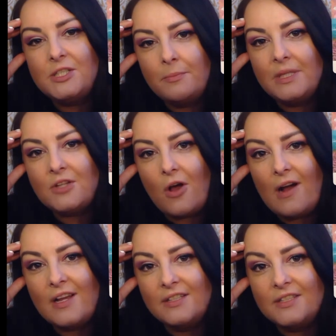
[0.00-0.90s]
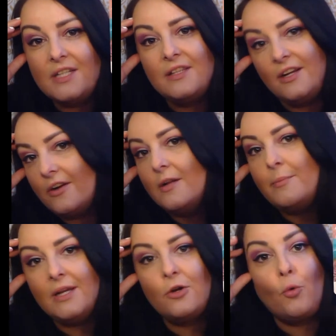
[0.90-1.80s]
some Mintakans and they're going to
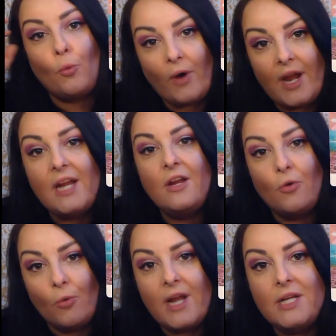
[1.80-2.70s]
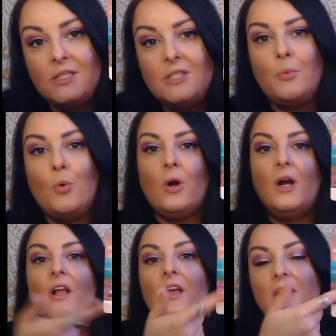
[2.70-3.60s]
be a great, great
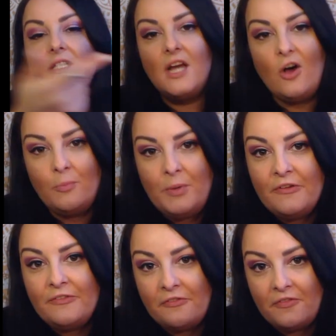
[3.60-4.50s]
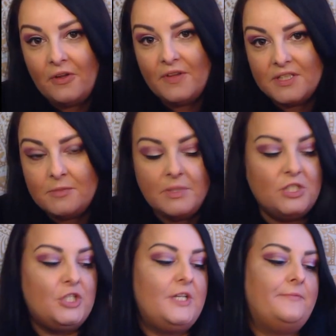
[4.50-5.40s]
support to help you fulfill this
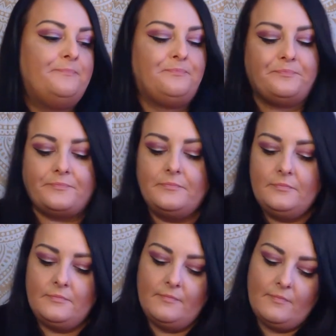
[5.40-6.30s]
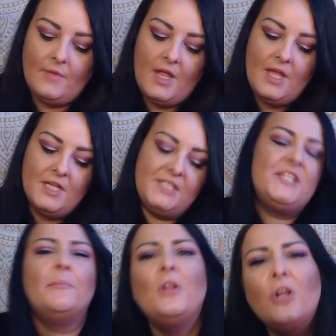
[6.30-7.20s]
mission.
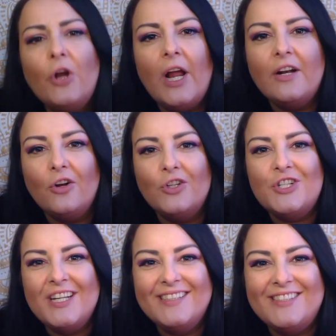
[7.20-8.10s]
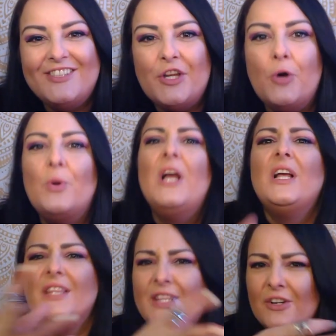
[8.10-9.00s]
Similar energies. So
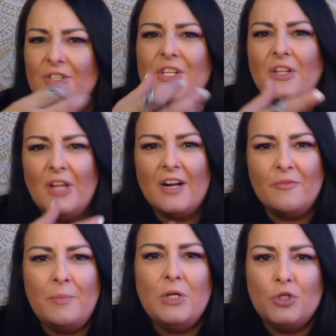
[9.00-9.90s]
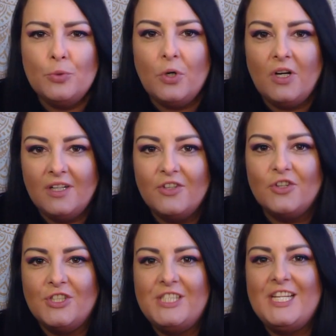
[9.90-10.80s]
there's a lot of mutual
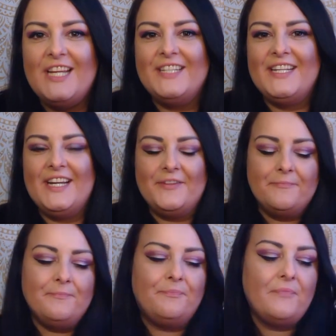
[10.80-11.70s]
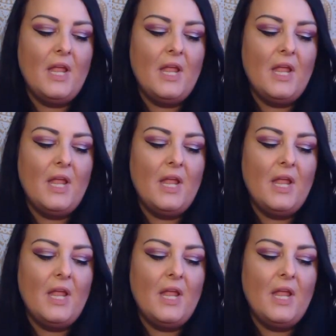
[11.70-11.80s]
understanding.